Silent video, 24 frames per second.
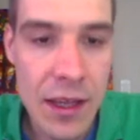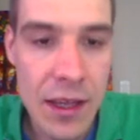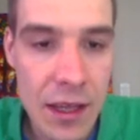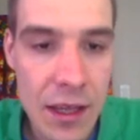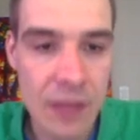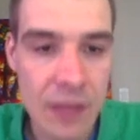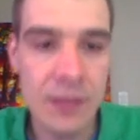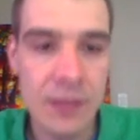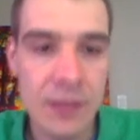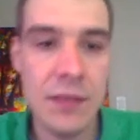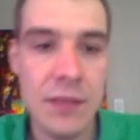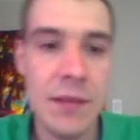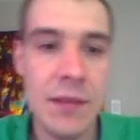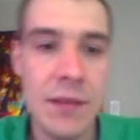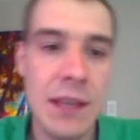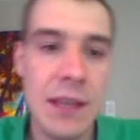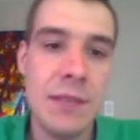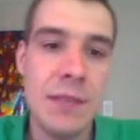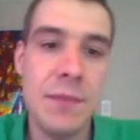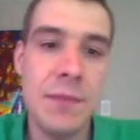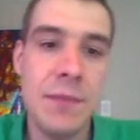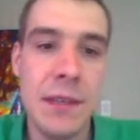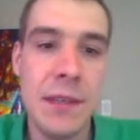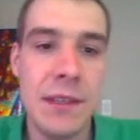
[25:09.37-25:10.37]
into
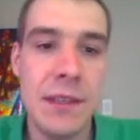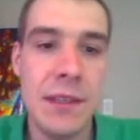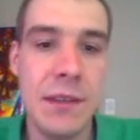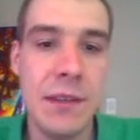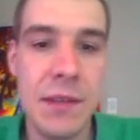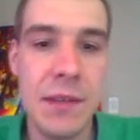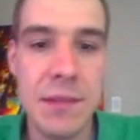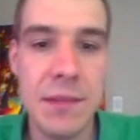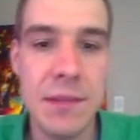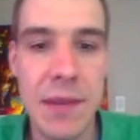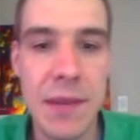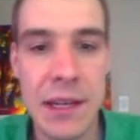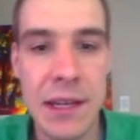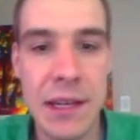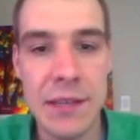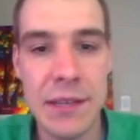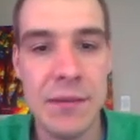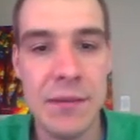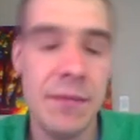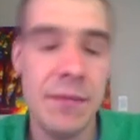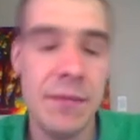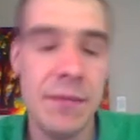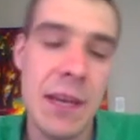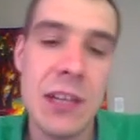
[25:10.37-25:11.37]
H plus and OH minus,
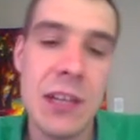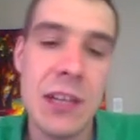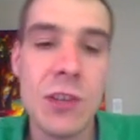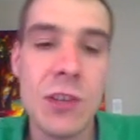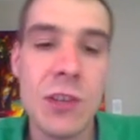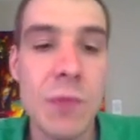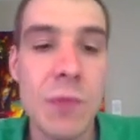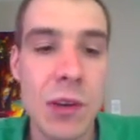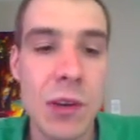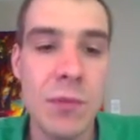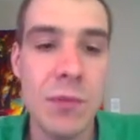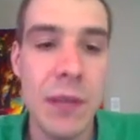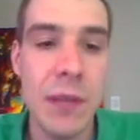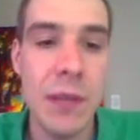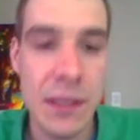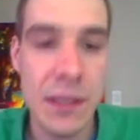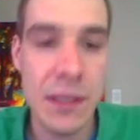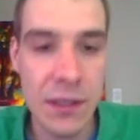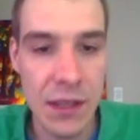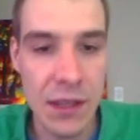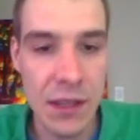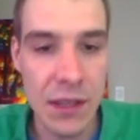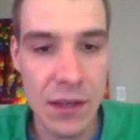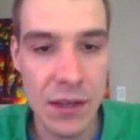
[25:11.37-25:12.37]
well, H3O
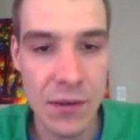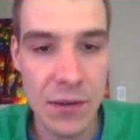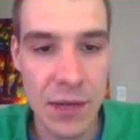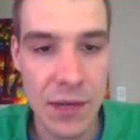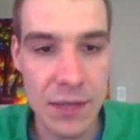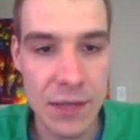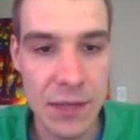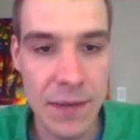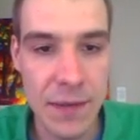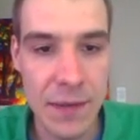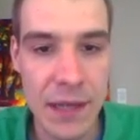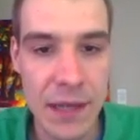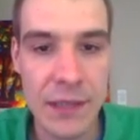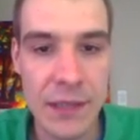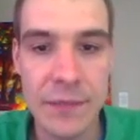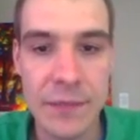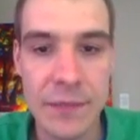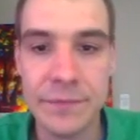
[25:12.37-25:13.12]
plus and OH minus.